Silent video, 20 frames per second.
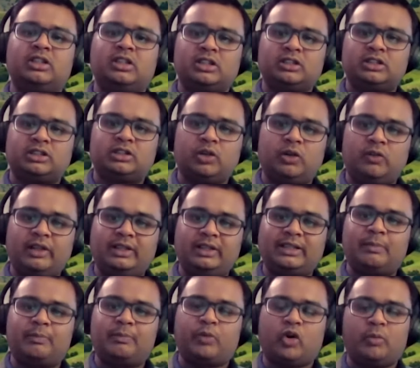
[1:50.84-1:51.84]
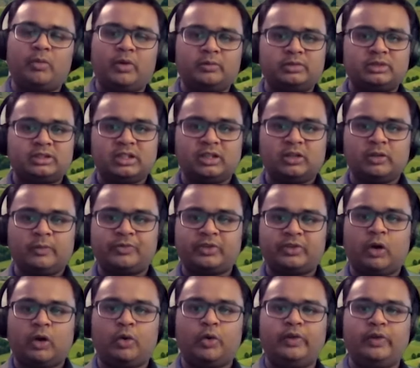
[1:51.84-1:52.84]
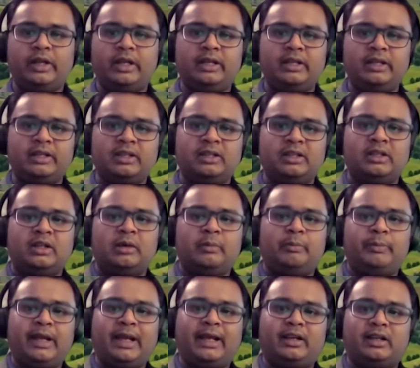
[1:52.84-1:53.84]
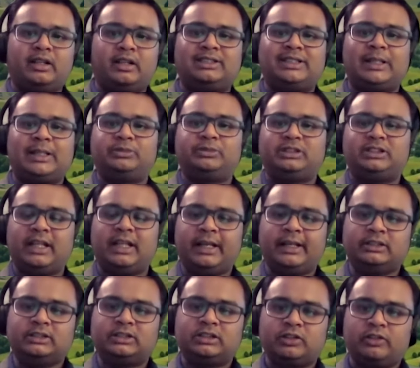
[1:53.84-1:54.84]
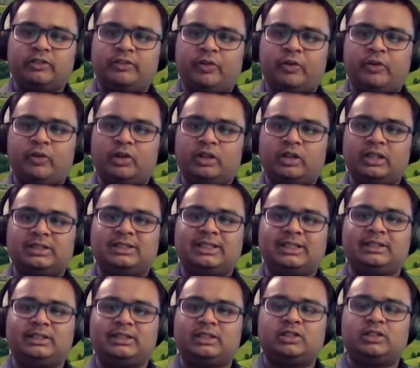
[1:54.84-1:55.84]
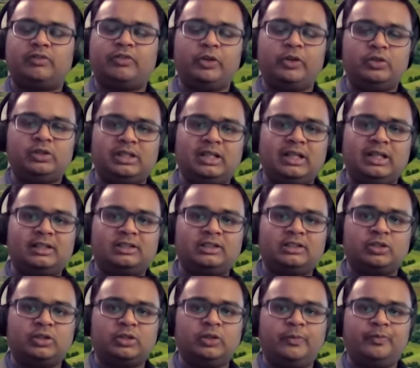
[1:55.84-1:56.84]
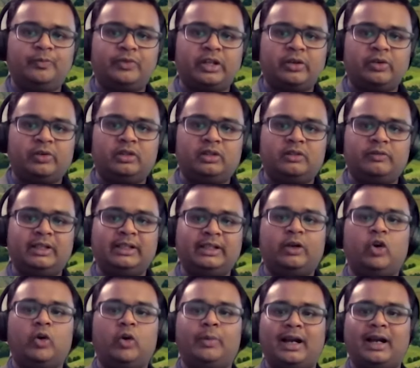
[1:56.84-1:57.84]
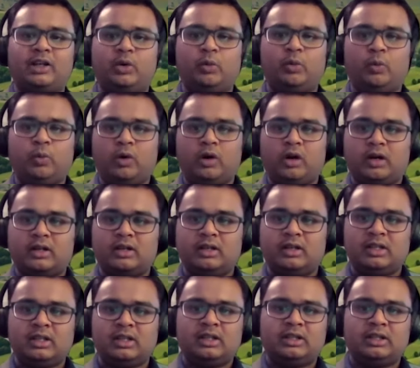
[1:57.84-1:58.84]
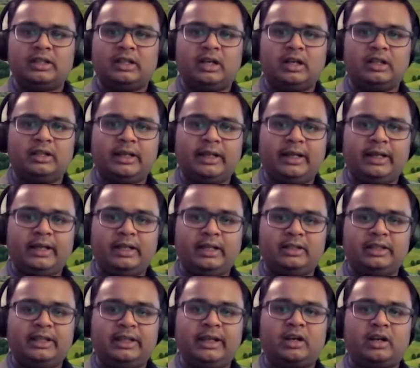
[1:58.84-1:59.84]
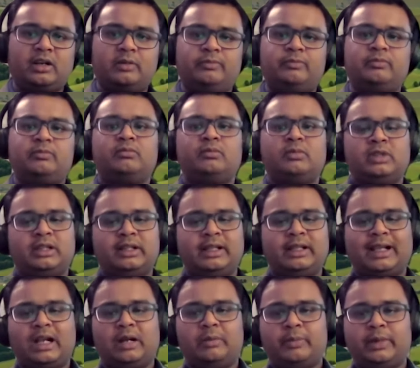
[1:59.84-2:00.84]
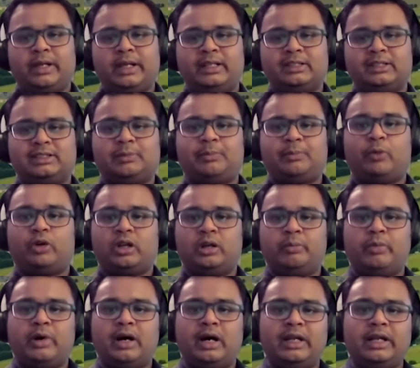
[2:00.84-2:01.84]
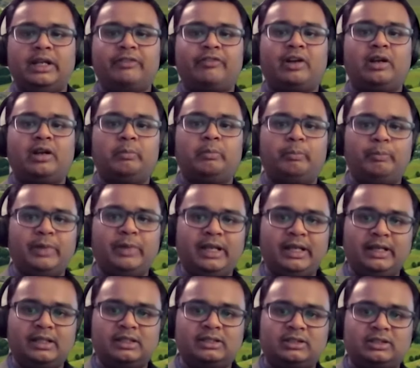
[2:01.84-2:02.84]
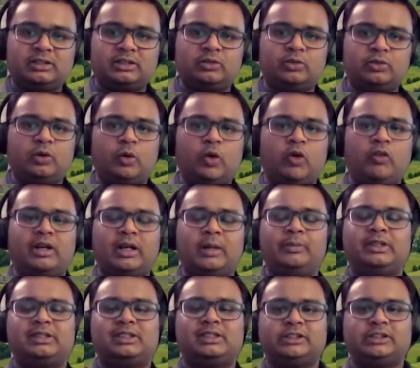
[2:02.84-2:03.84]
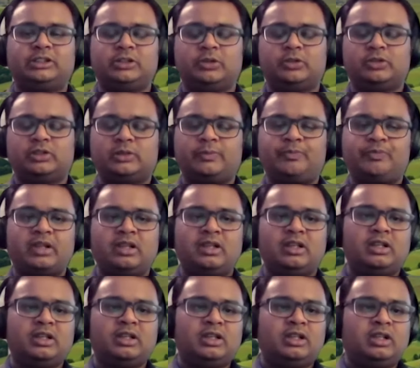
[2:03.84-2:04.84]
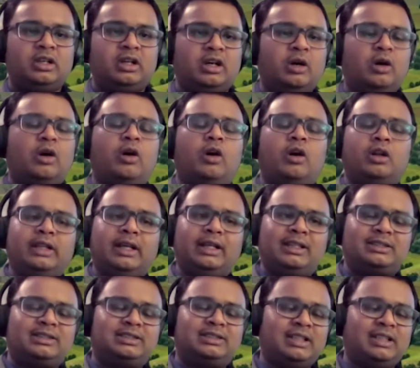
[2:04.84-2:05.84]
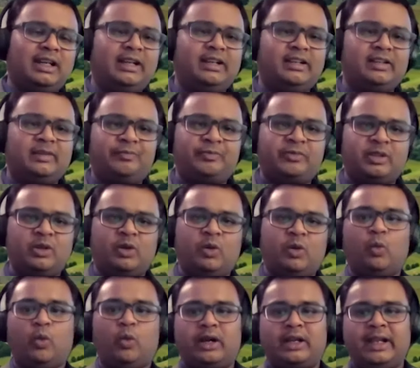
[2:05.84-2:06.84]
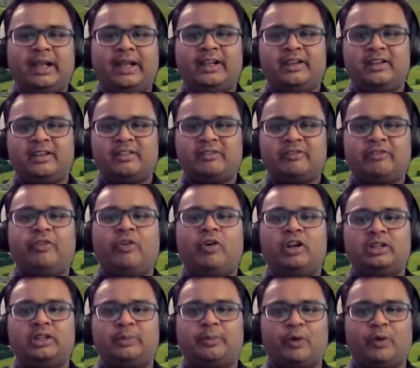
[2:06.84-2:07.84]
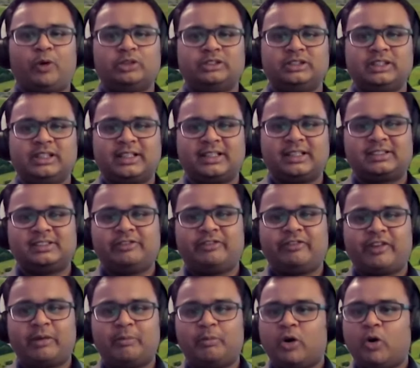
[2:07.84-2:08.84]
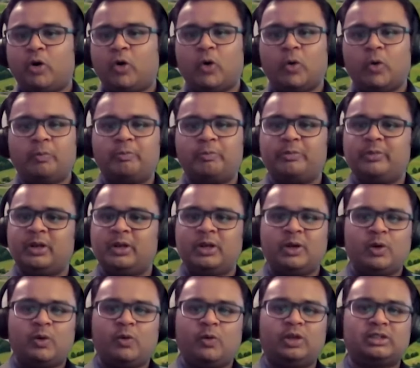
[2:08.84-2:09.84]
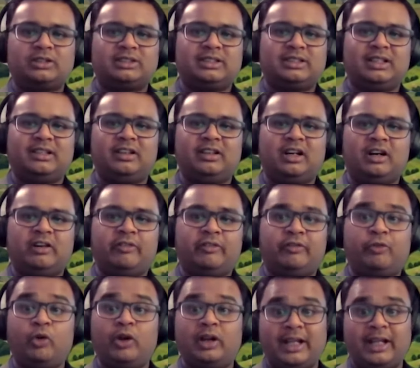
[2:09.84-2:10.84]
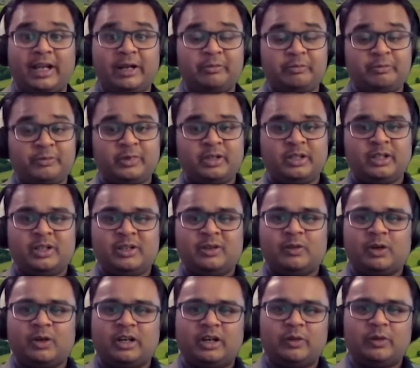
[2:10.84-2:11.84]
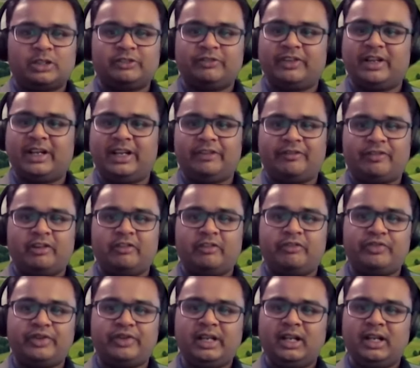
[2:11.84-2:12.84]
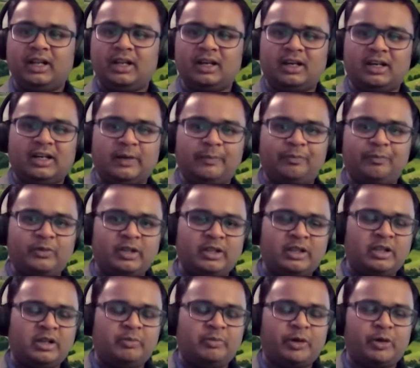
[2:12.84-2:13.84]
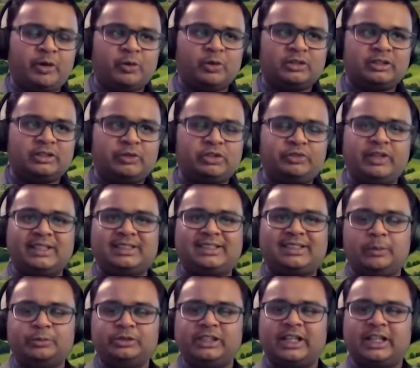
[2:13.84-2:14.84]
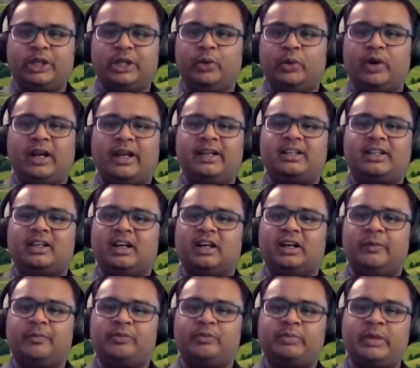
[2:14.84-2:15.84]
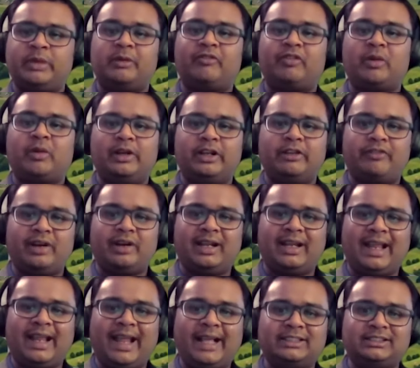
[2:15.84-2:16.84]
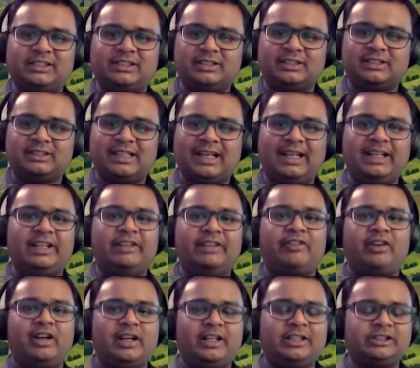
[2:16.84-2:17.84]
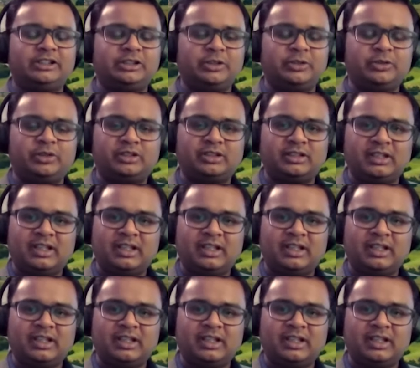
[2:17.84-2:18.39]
solving that problems. How do we make a step change for the citizens of New Zealand? So when they go back to work, they can be supported by different means to overcome these issues. On the other side, working for the project from home was full time, was a very different feel, because it was very subjective, right? People from different ages had different issues.